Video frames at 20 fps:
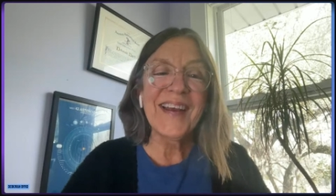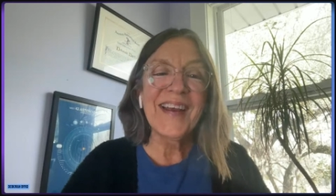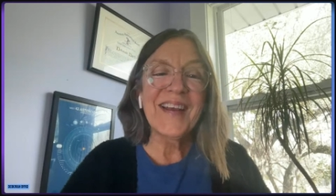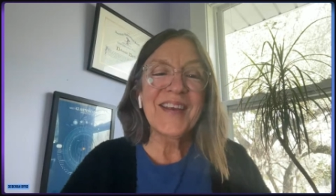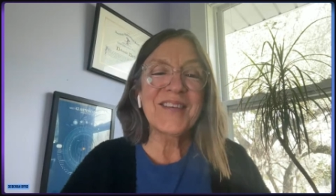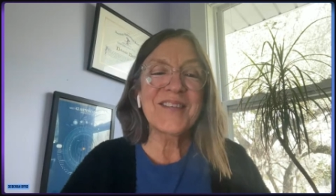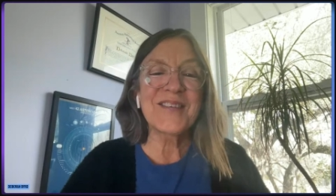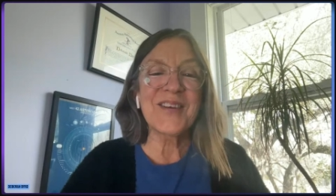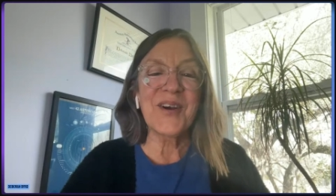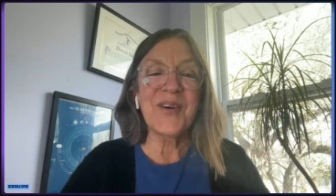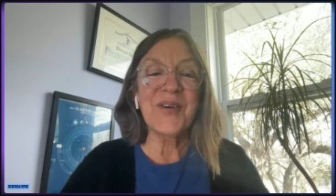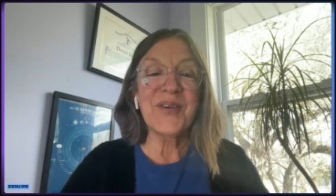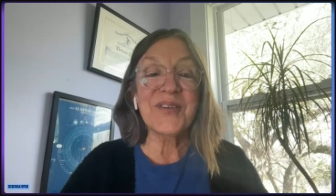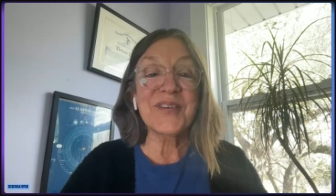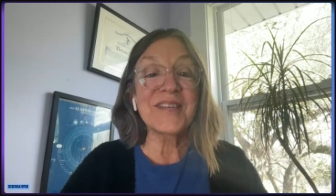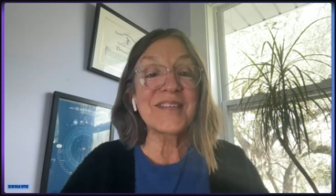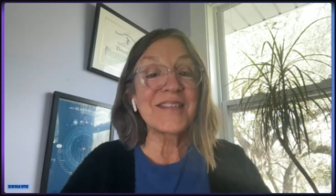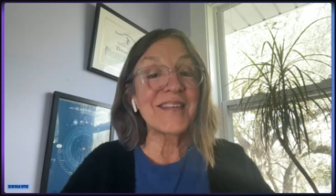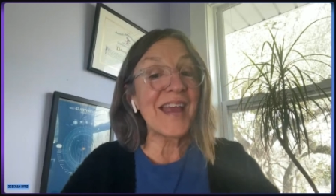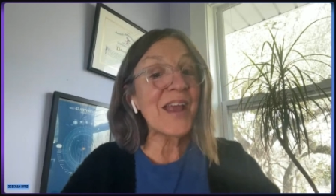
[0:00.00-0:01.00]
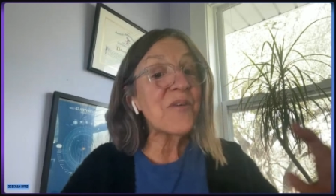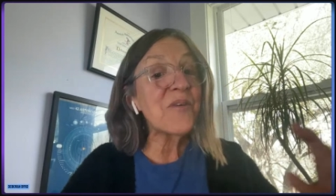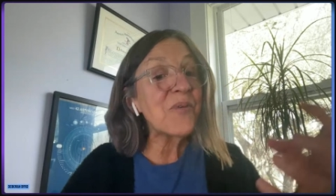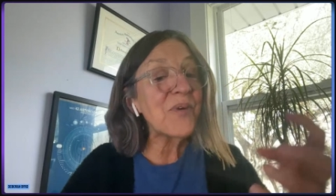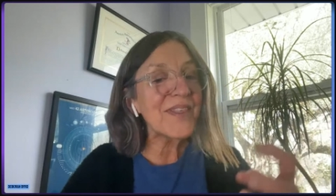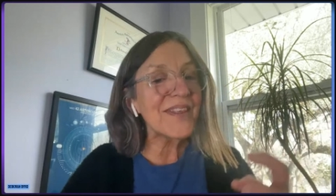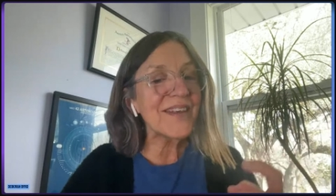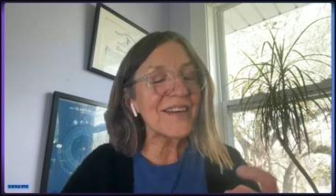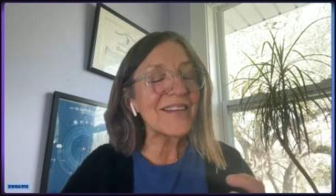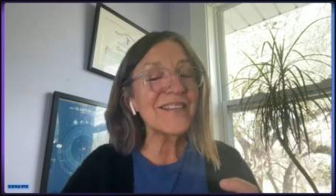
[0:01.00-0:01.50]
So stay
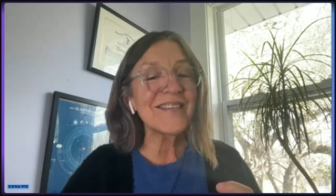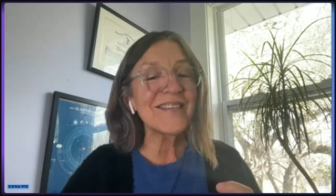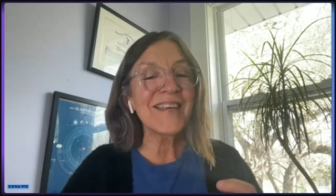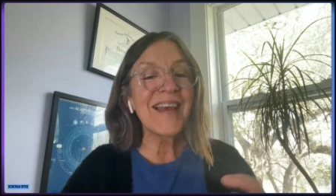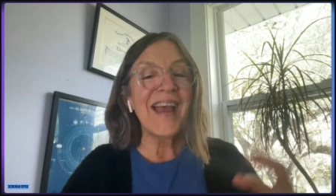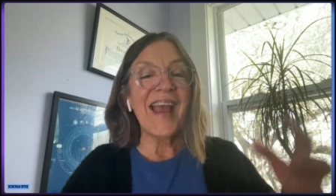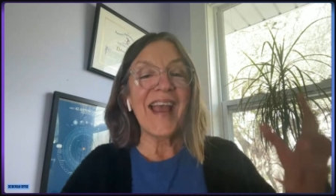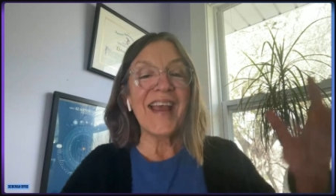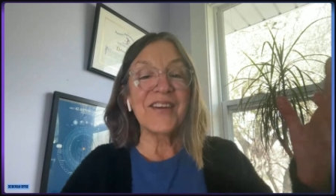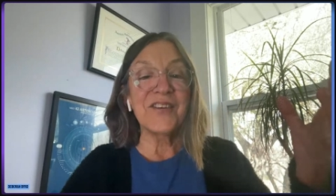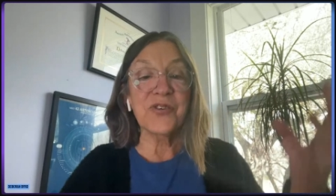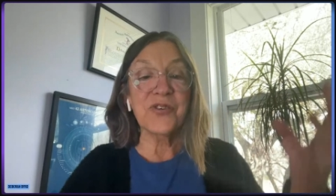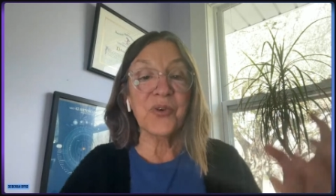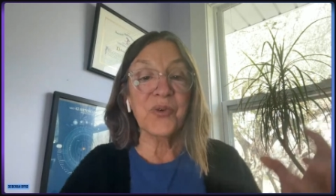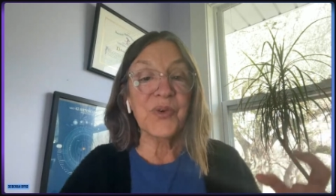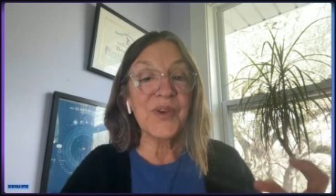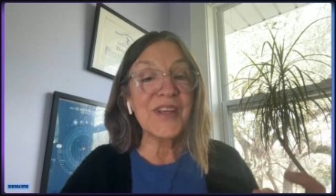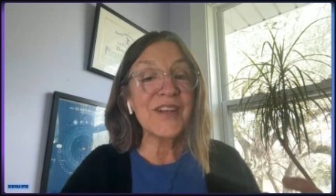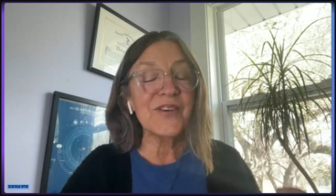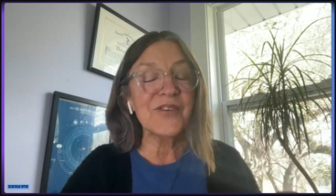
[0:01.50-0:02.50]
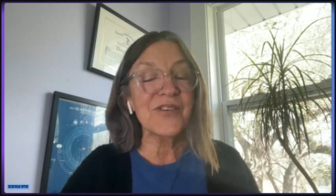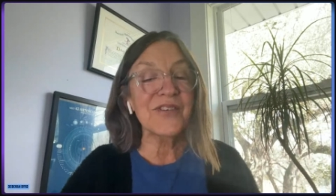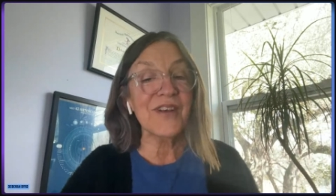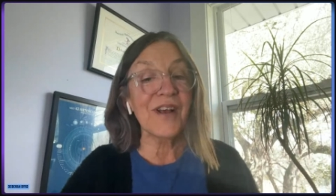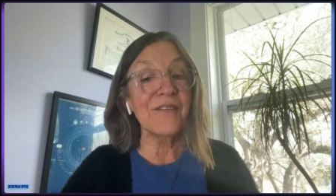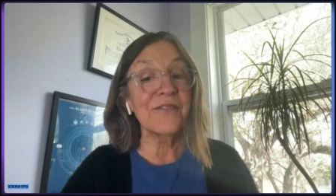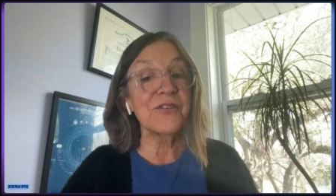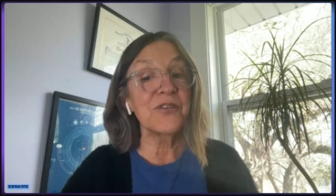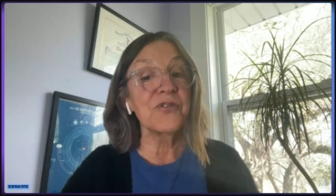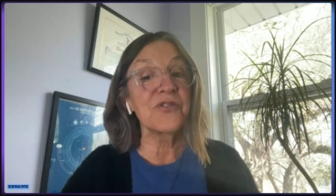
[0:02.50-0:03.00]
with us and treat
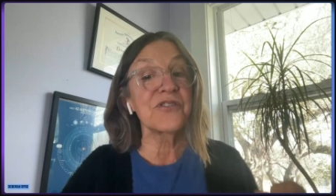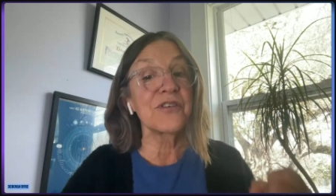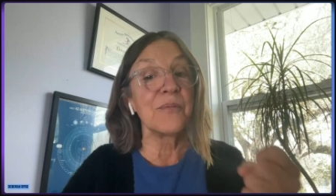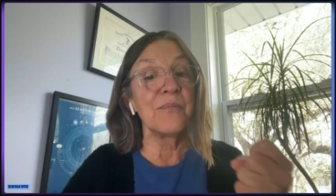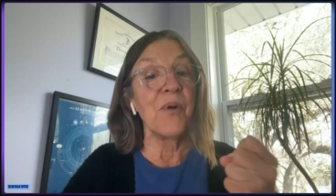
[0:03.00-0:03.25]
yourself to some